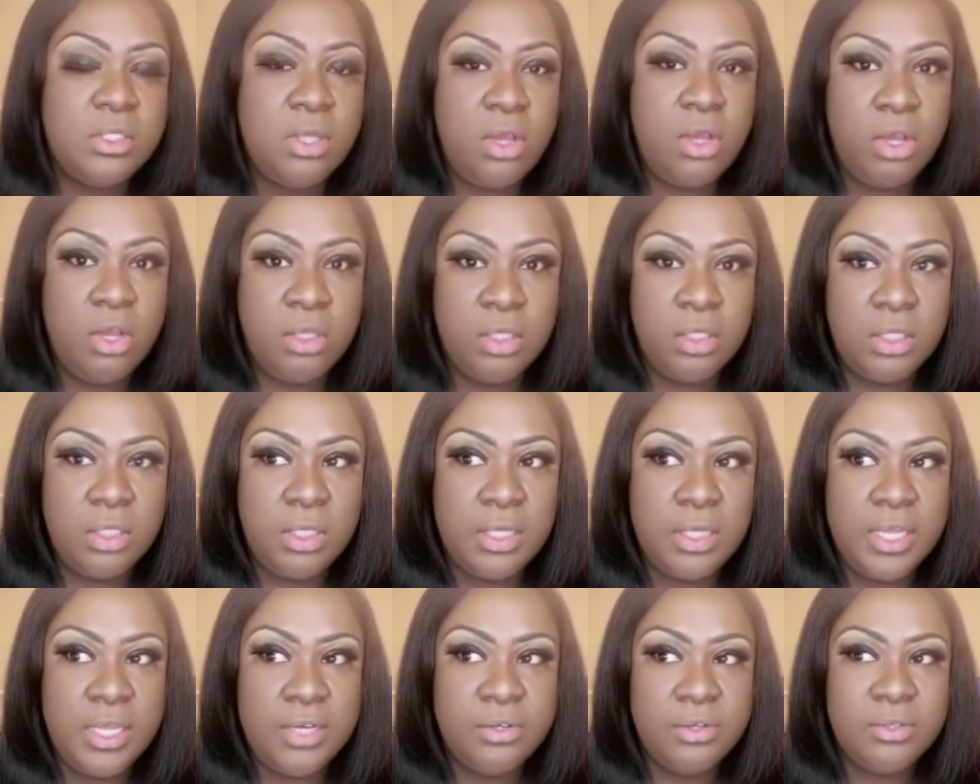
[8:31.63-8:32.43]
all of the
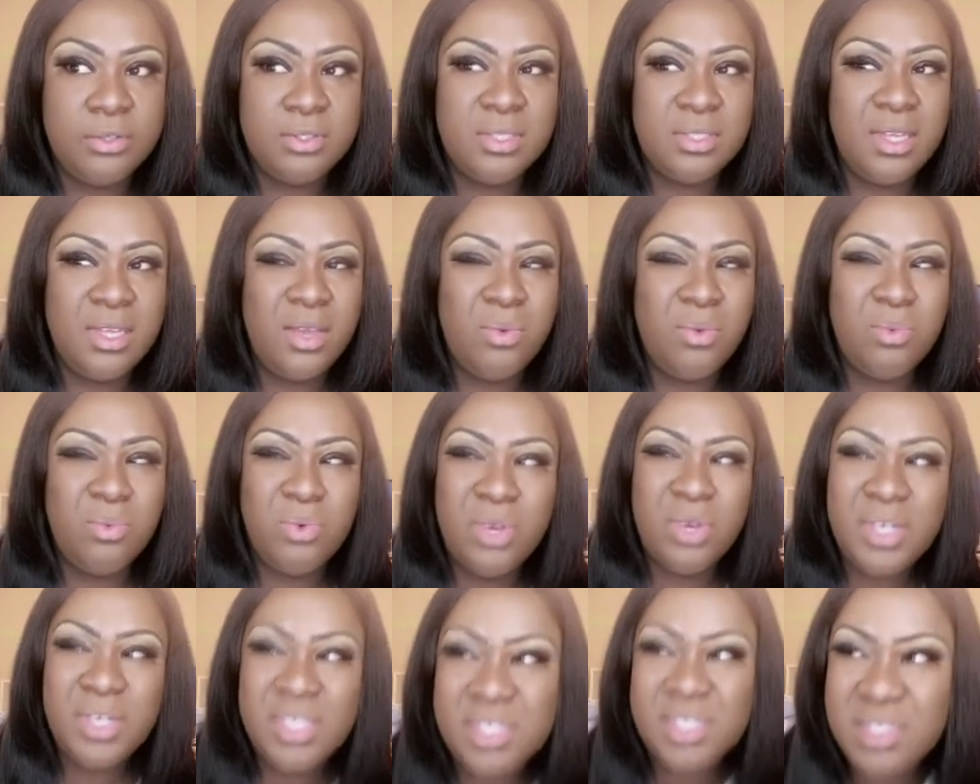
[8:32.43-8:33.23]
letters. I
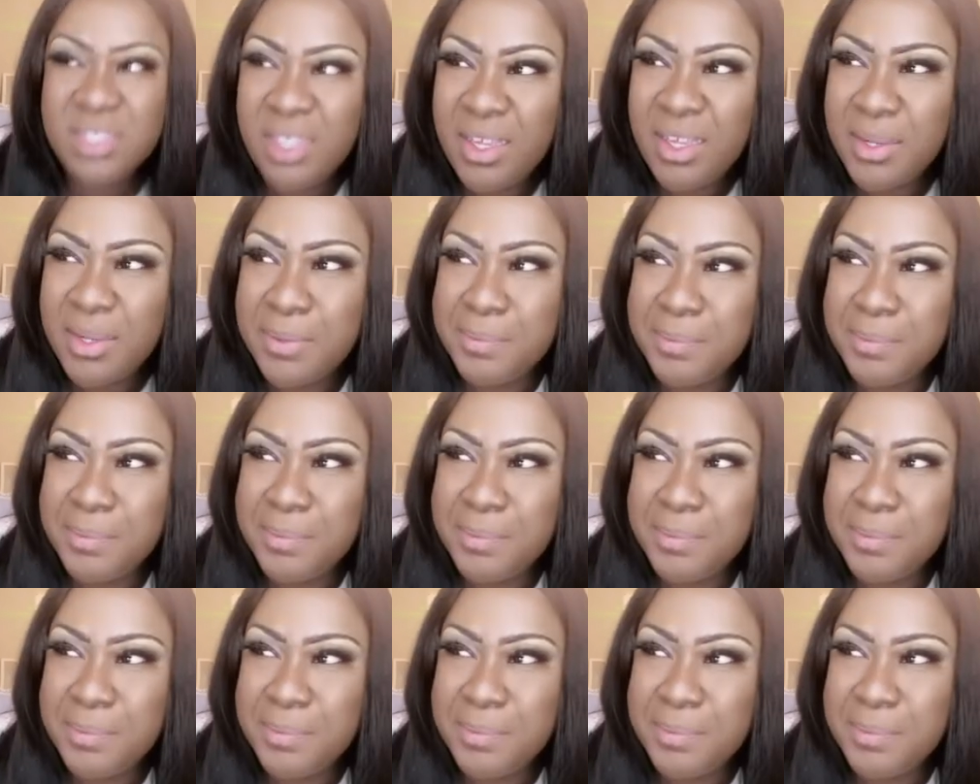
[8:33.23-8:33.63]
want to say